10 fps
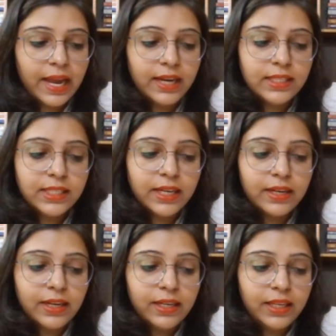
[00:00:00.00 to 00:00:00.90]
and
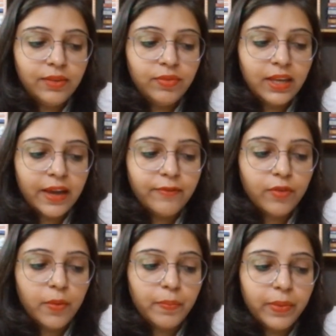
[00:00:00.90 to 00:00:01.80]
generally we have
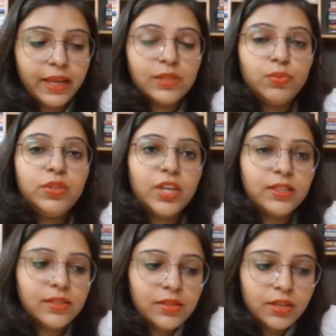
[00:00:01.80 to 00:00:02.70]
complex which
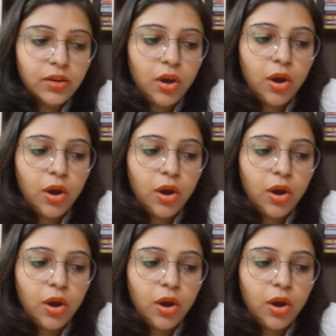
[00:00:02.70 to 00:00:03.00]
exist in